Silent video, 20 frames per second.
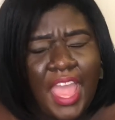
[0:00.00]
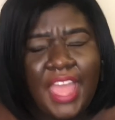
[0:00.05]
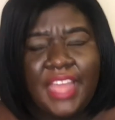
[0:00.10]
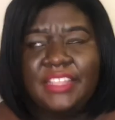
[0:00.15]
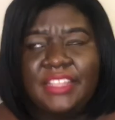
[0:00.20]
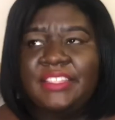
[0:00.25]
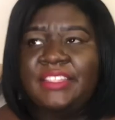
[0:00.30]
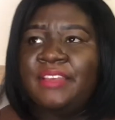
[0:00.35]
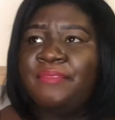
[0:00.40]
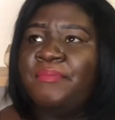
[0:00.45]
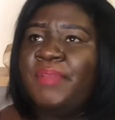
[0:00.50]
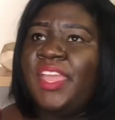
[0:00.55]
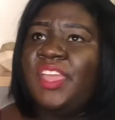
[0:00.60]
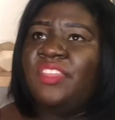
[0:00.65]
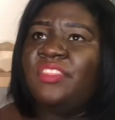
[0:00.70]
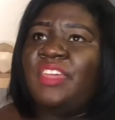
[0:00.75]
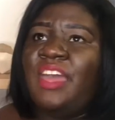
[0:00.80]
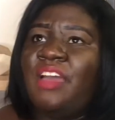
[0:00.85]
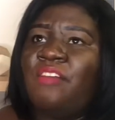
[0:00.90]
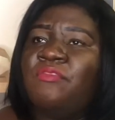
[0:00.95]
And to
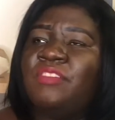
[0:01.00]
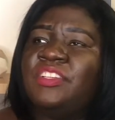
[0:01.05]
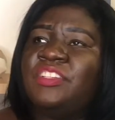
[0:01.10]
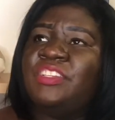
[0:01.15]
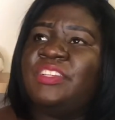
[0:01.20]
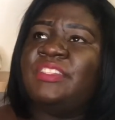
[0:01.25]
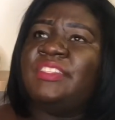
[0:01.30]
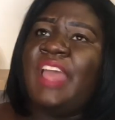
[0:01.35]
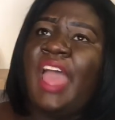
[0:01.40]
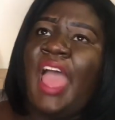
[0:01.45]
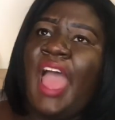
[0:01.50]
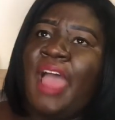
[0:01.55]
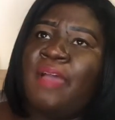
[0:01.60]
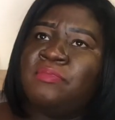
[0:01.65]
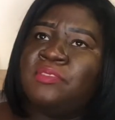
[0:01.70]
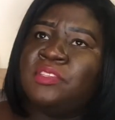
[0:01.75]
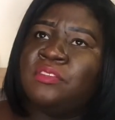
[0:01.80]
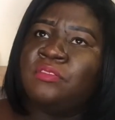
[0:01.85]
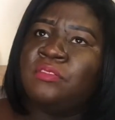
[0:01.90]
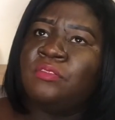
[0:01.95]
me, that was just
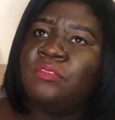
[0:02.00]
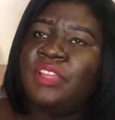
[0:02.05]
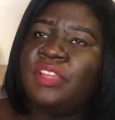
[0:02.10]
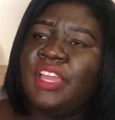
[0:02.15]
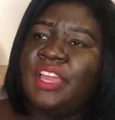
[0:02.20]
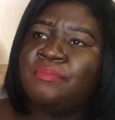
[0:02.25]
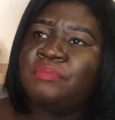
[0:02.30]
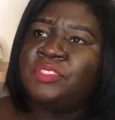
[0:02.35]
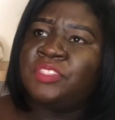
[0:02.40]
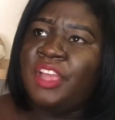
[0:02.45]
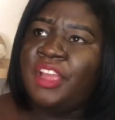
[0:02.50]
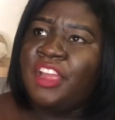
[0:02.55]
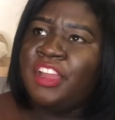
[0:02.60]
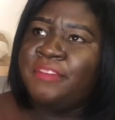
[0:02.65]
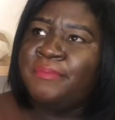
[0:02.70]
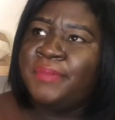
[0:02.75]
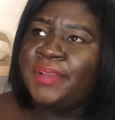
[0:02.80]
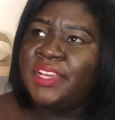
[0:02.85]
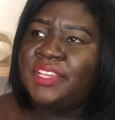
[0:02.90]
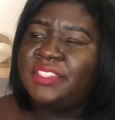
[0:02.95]
absolutely
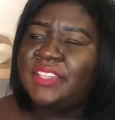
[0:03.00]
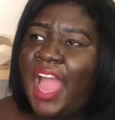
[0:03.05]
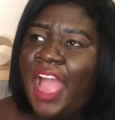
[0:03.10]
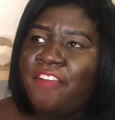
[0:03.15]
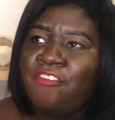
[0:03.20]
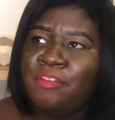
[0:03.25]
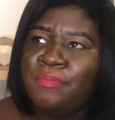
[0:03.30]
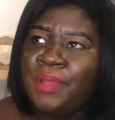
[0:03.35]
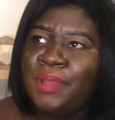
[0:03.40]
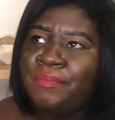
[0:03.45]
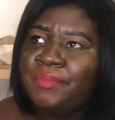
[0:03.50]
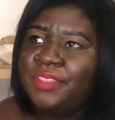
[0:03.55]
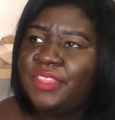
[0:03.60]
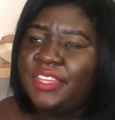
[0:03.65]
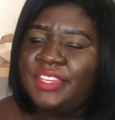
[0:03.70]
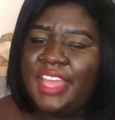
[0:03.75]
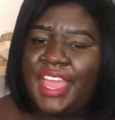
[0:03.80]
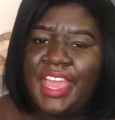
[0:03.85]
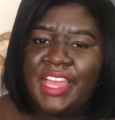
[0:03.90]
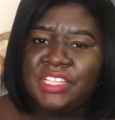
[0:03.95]
absurd because I remember
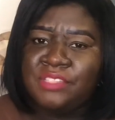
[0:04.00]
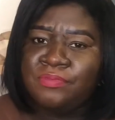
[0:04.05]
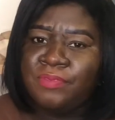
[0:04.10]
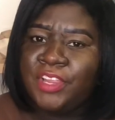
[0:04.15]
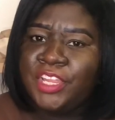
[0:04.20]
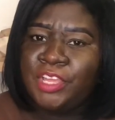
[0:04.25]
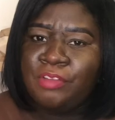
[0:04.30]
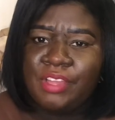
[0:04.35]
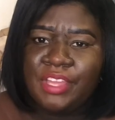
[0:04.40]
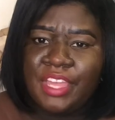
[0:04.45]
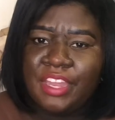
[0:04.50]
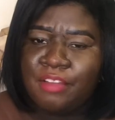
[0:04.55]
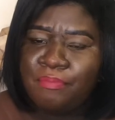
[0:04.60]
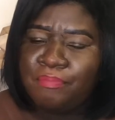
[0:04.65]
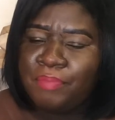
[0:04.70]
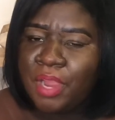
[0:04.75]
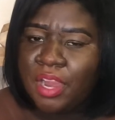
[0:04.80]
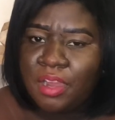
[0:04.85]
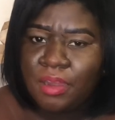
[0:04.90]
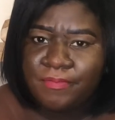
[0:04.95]
the days where you could get a
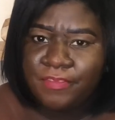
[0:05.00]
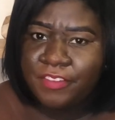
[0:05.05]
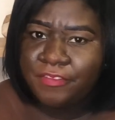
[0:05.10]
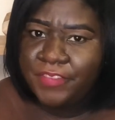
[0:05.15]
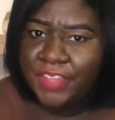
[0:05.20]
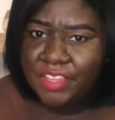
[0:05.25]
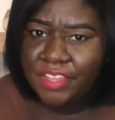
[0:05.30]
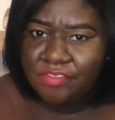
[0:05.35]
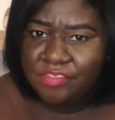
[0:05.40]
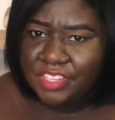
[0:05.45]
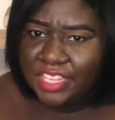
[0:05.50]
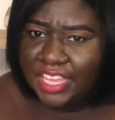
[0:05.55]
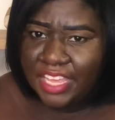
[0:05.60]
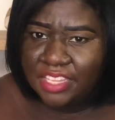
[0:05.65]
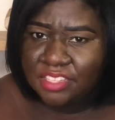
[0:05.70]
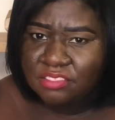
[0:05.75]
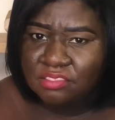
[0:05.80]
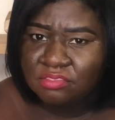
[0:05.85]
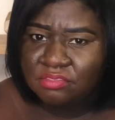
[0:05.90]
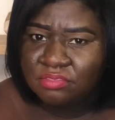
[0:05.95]
perm for
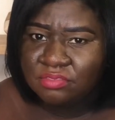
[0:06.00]
50.